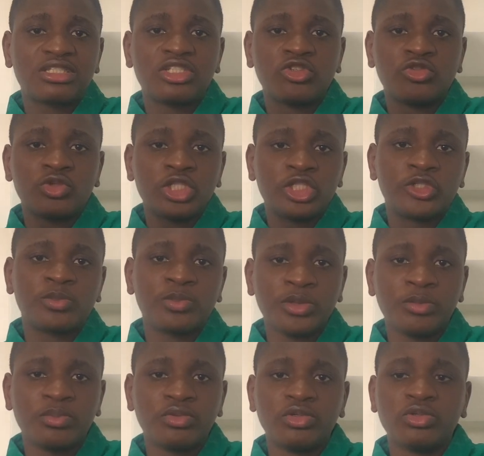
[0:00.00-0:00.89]
the rich
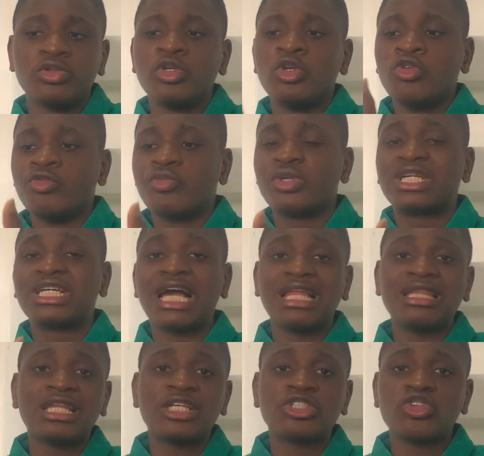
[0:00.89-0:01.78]
people,
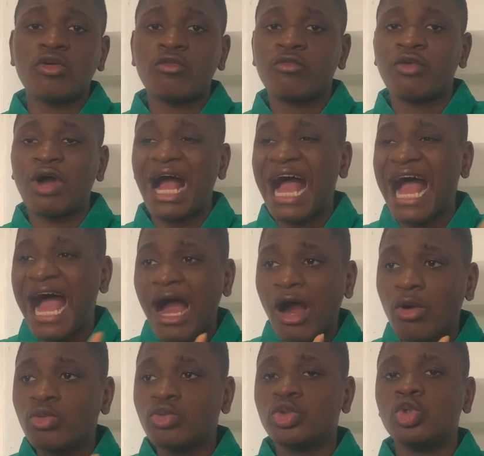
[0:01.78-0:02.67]
regardless of
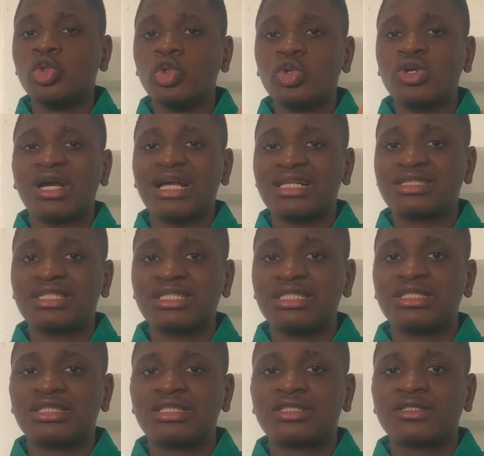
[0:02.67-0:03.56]
how you look at
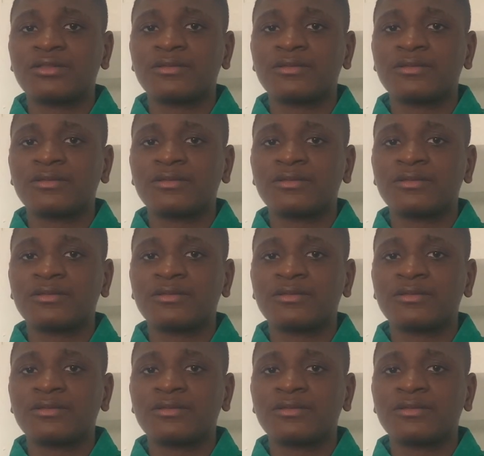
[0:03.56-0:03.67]
it.